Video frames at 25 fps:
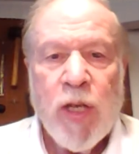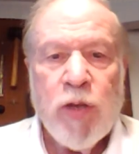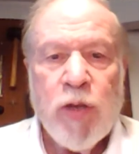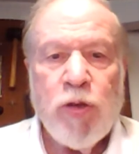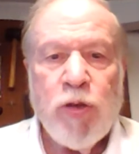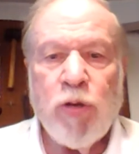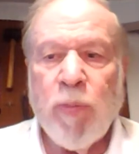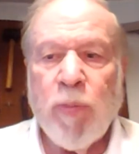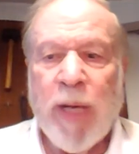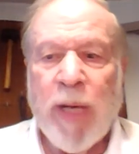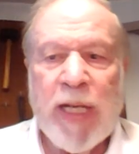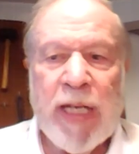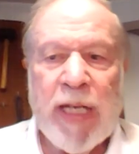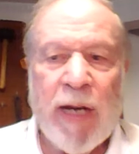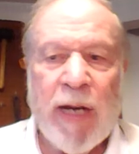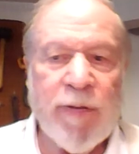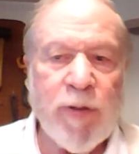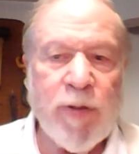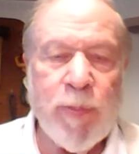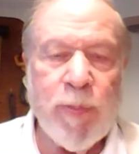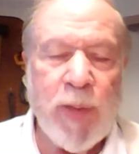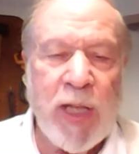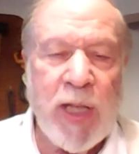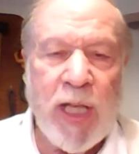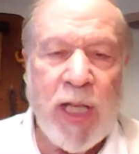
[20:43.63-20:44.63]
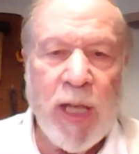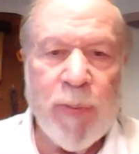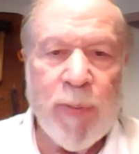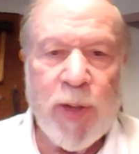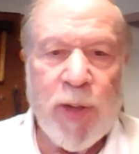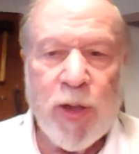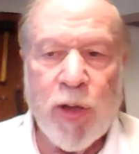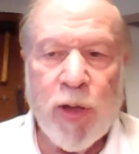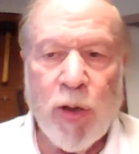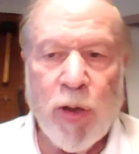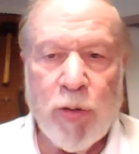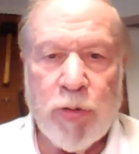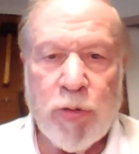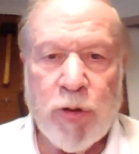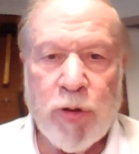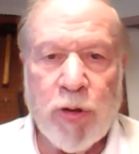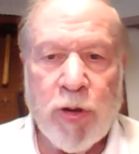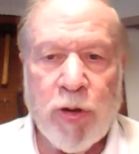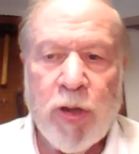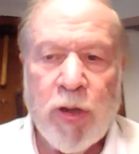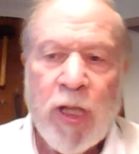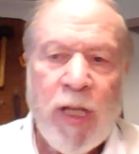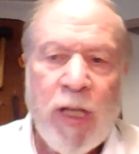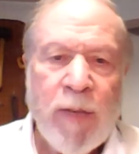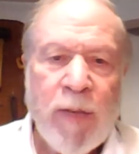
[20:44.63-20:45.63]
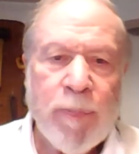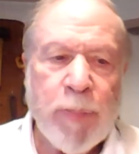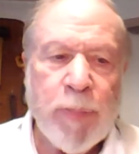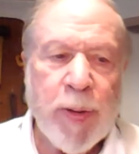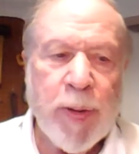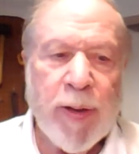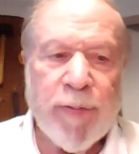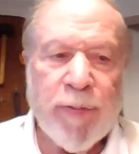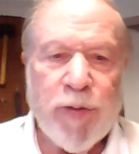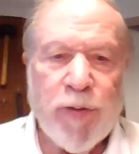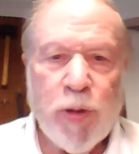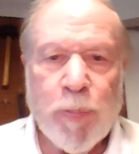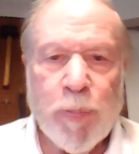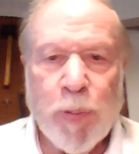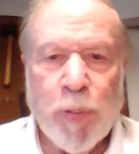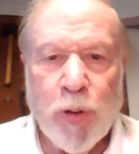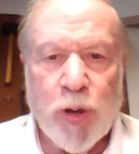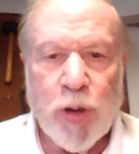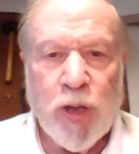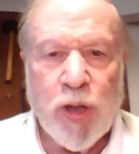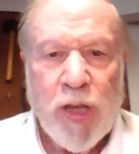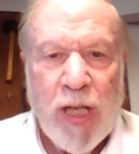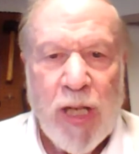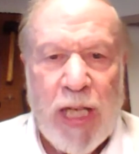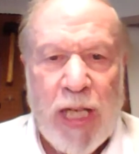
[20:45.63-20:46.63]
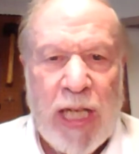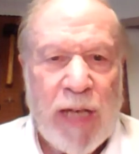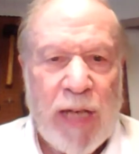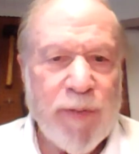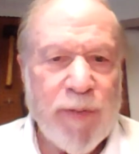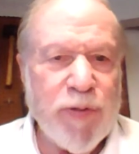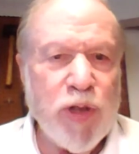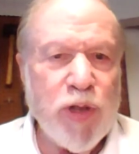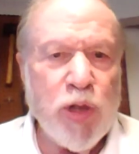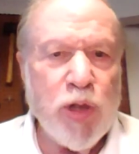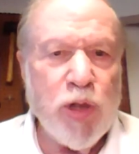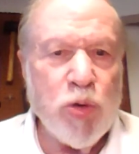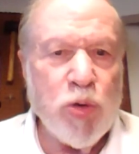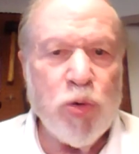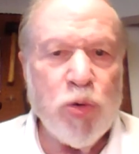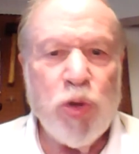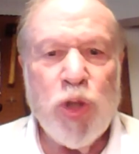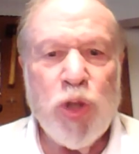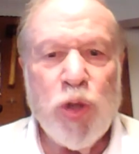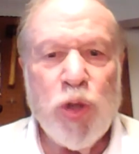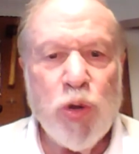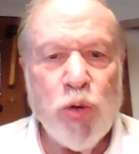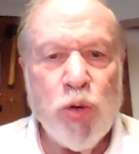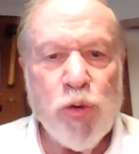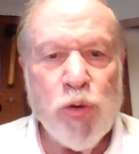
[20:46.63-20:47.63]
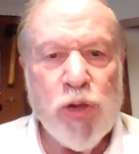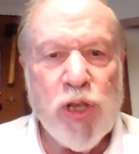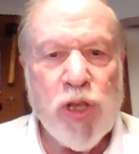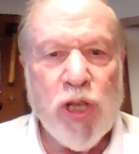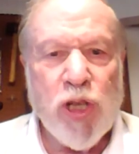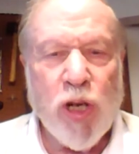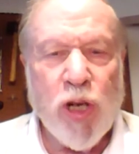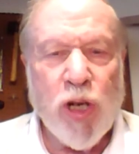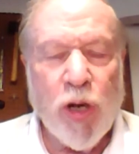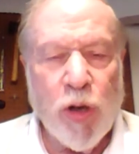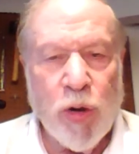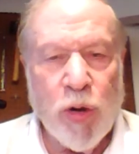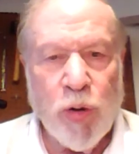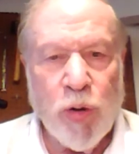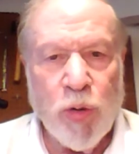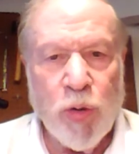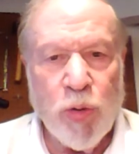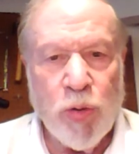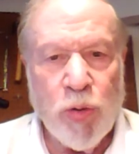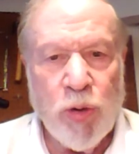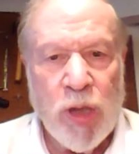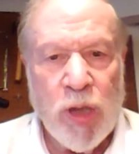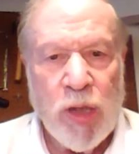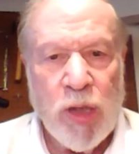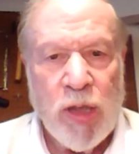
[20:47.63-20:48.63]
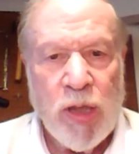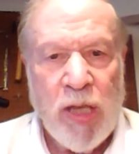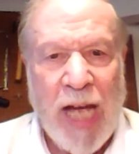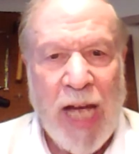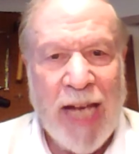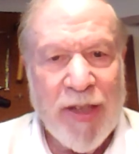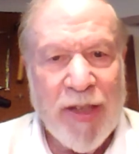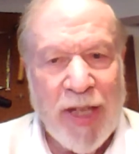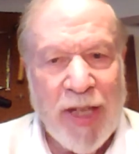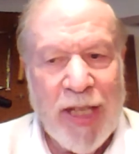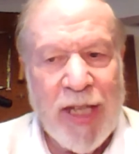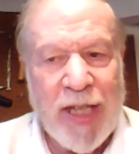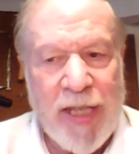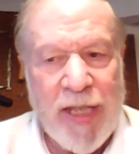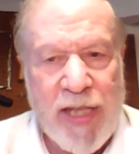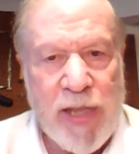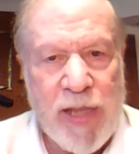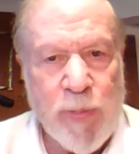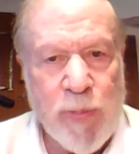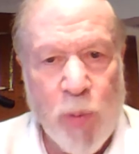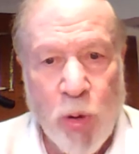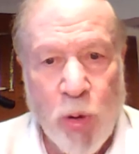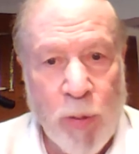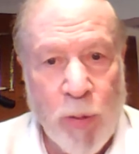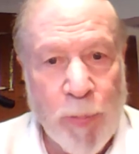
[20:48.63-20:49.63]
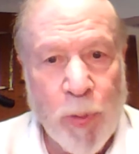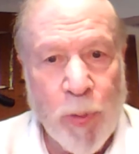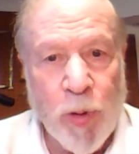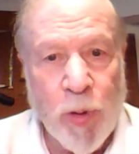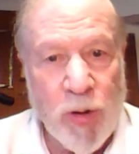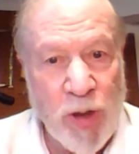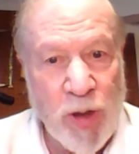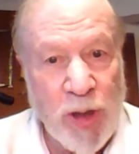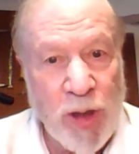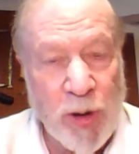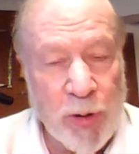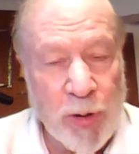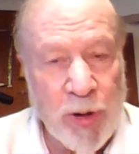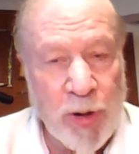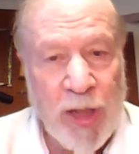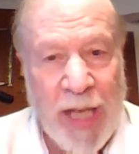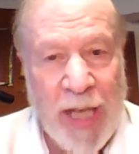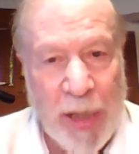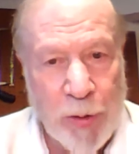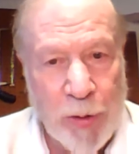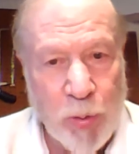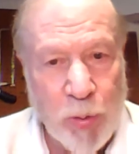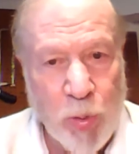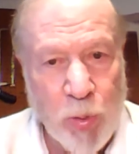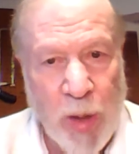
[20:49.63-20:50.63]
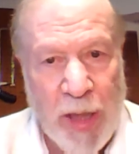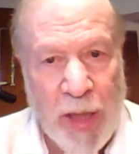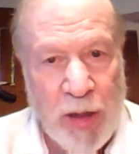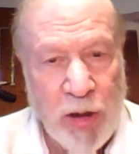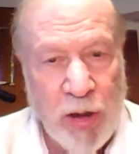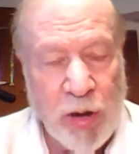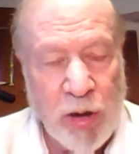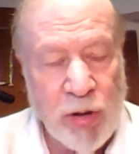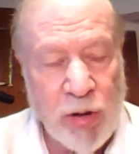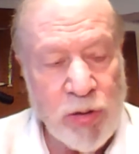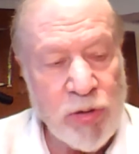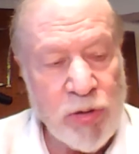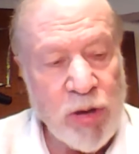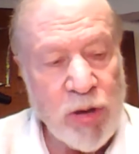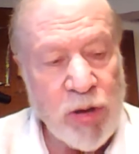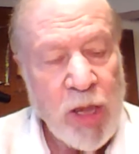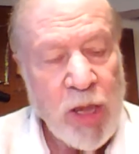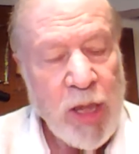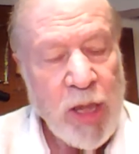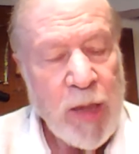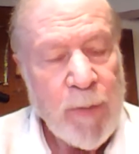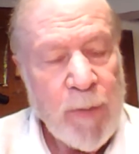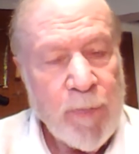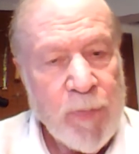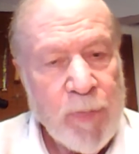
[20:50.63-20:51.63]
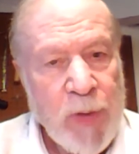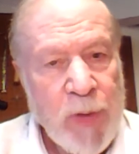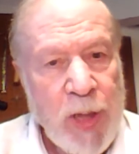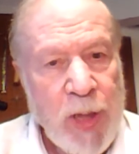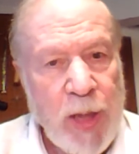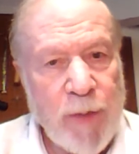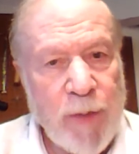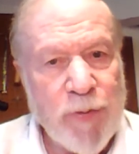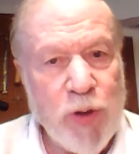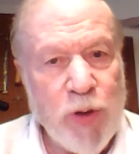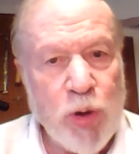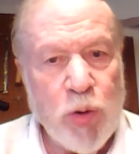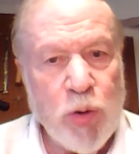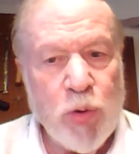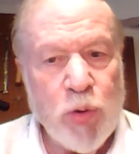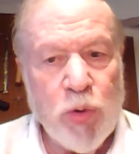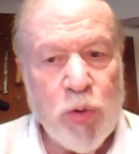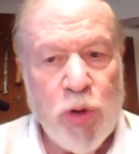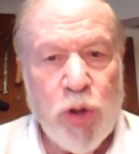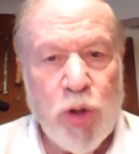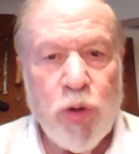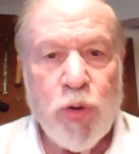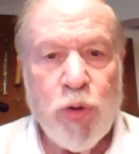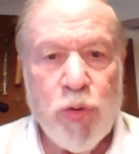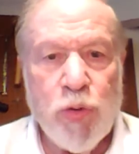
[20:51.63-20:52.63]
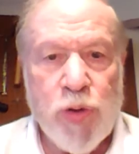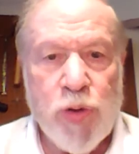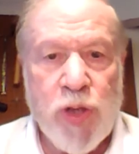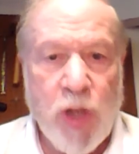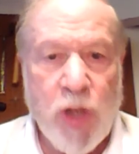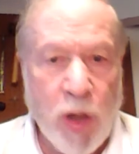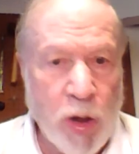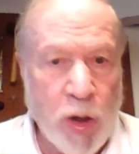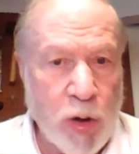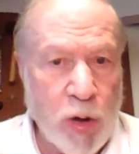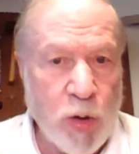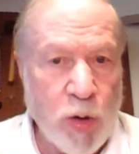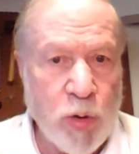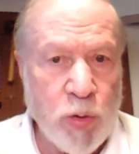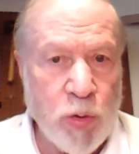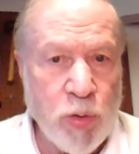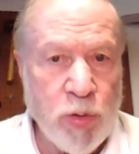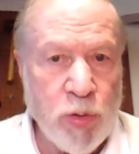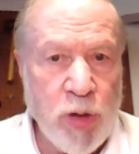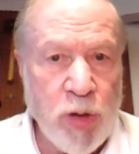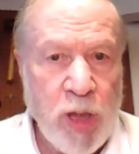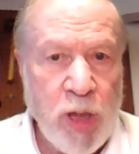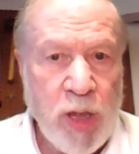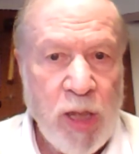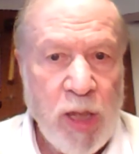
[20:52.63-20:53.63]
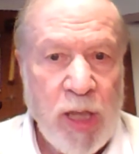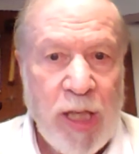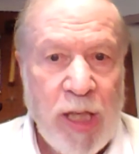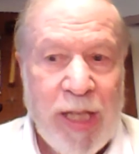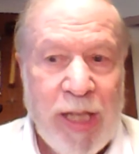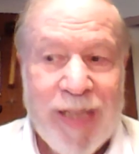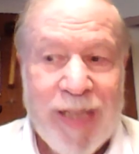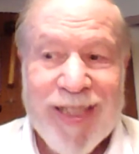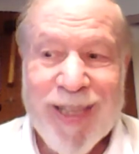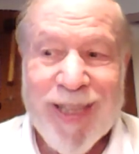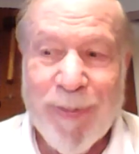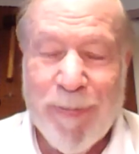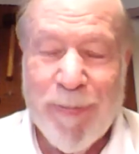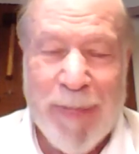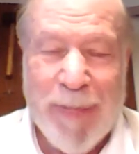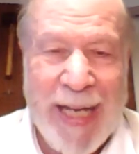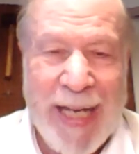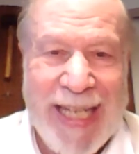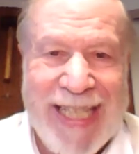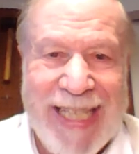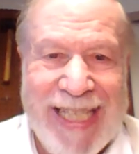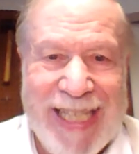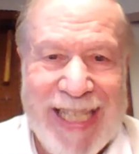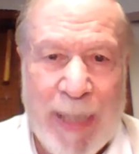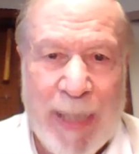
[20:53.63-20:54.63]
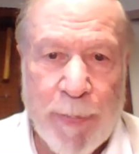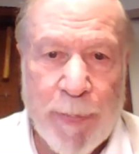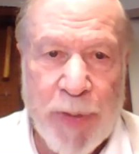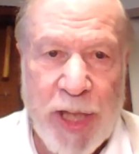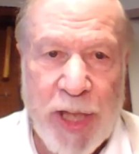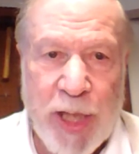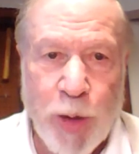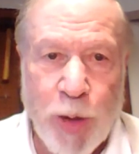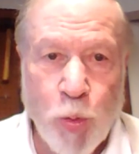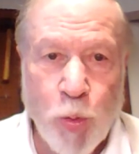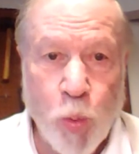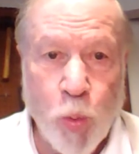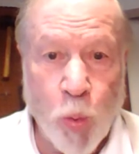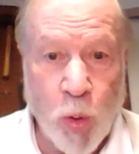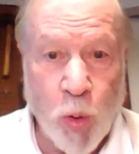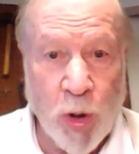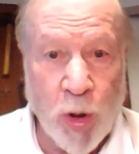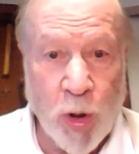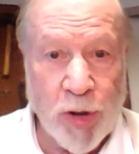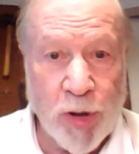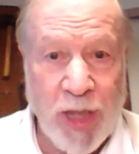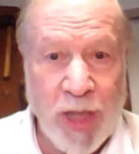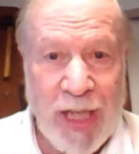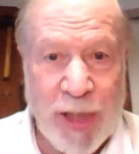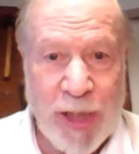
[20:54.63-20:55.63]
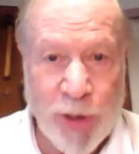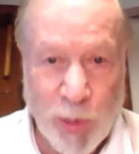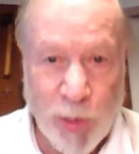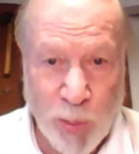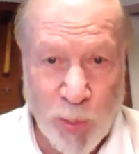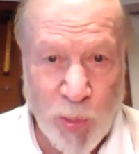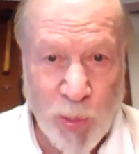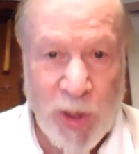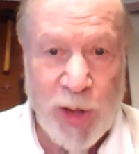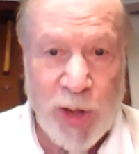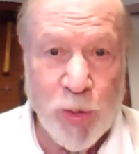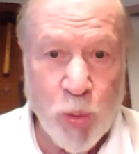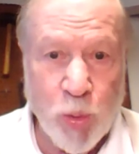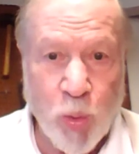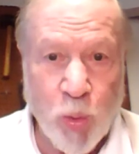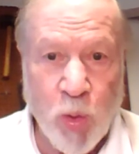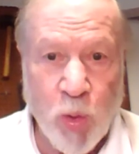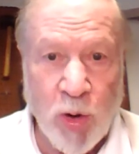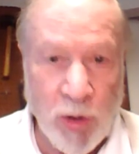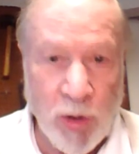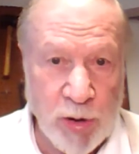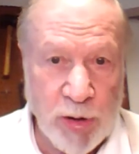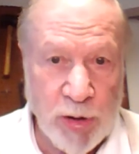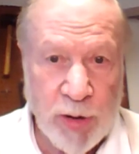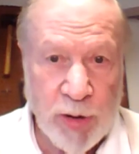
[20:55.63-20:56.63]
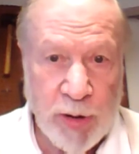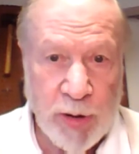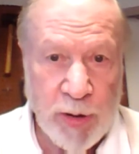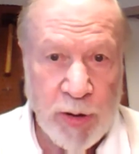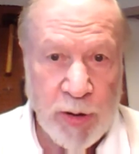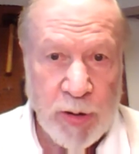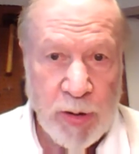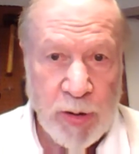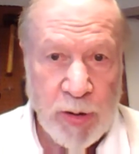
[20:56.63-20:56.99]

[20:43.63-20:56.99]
You may never become a coder, but if you put if you used code, I think this is more important than learning how to write code if you use code to make something work in the real world,